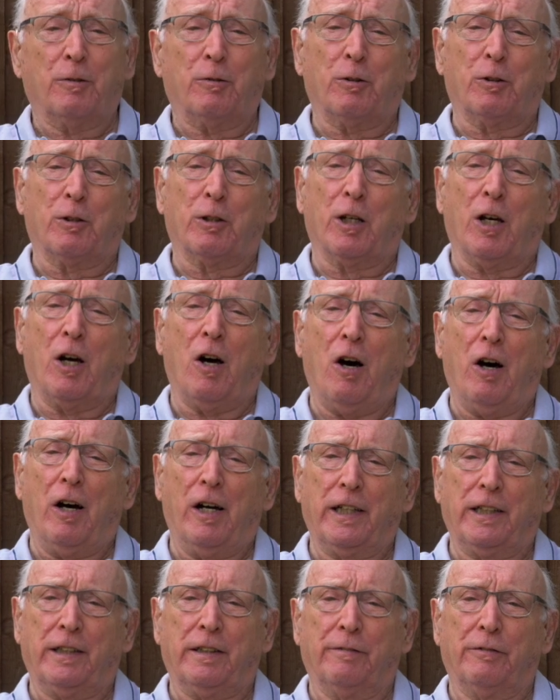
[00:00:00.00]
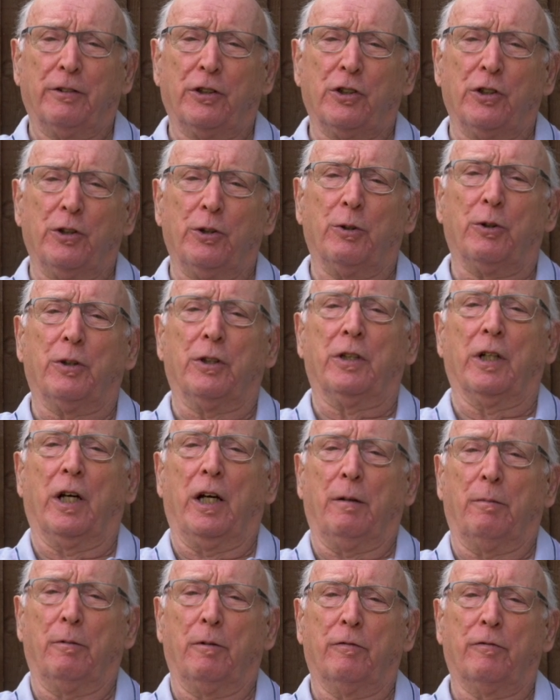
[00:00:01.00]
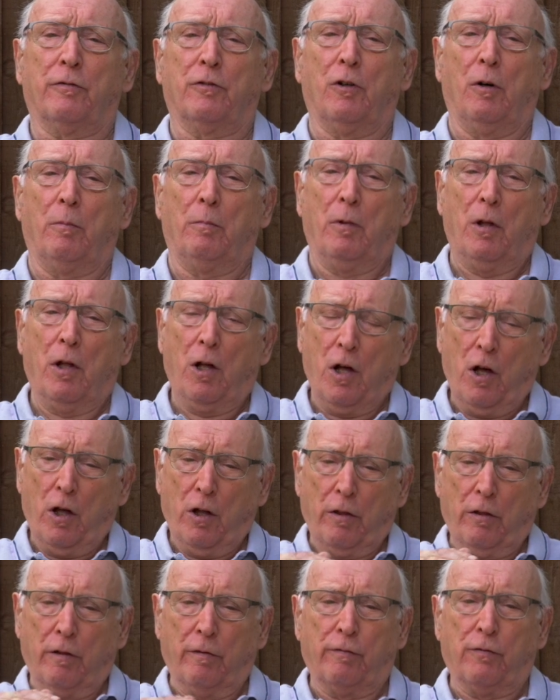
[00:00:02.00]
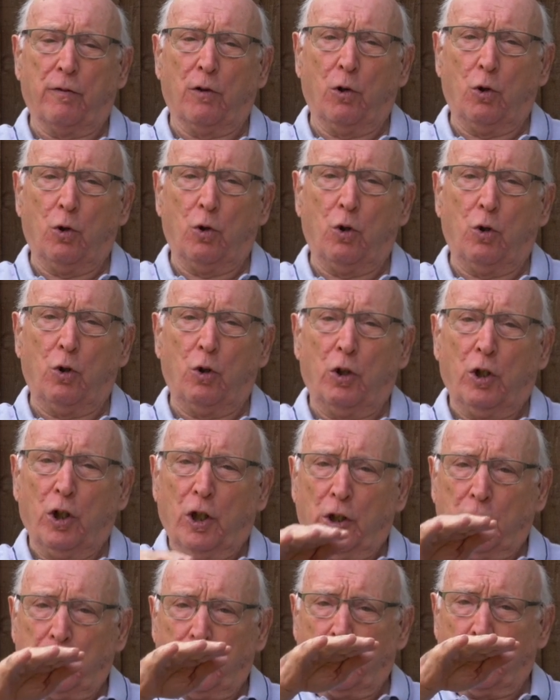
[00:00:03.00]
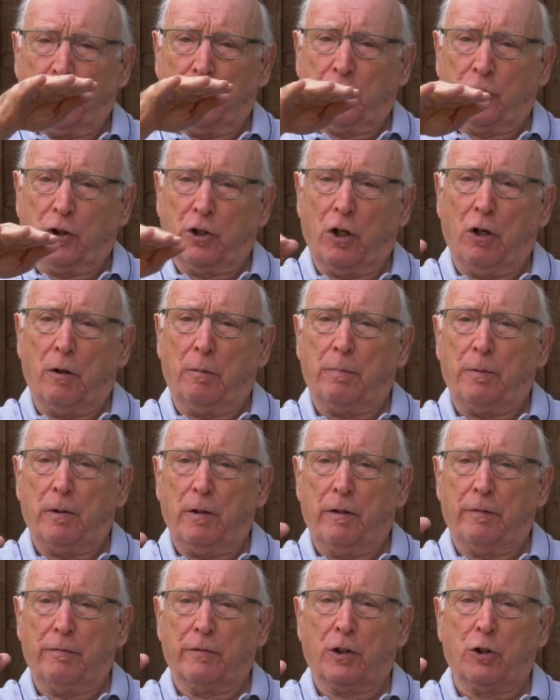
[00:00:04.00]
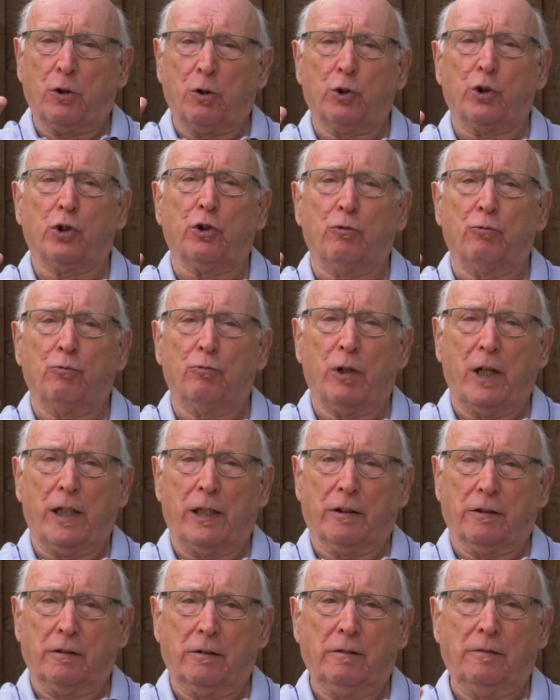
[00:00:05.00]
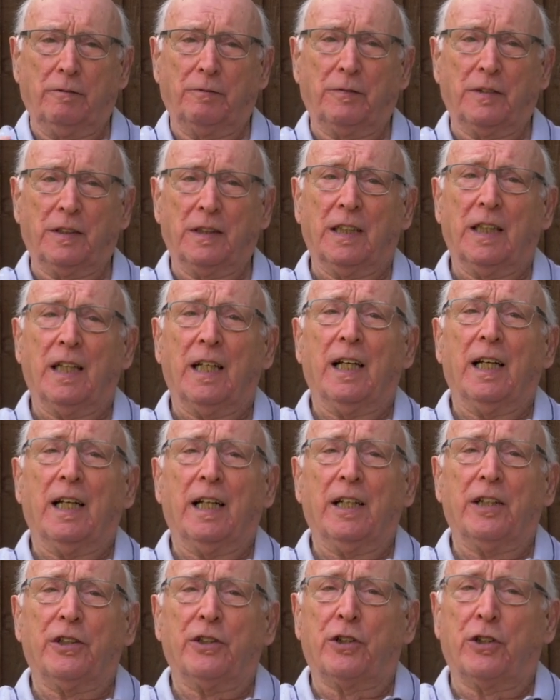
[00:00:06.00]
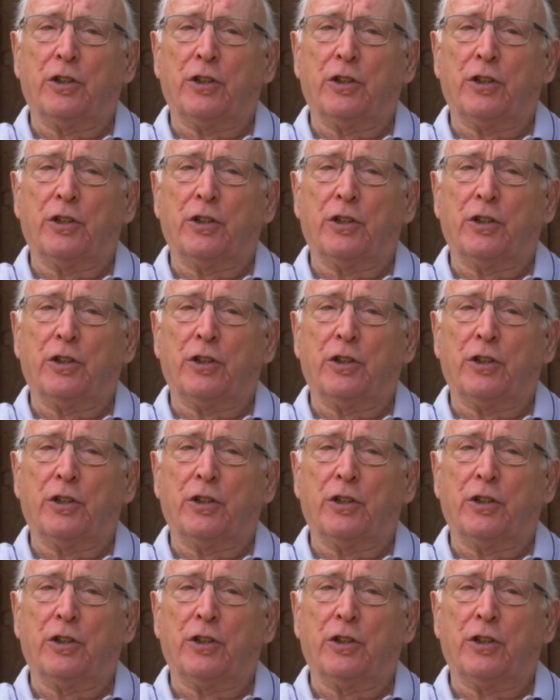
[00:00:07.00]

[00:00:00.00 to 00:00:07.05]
The height of a snooker table from the floor to the top of the cushion rail is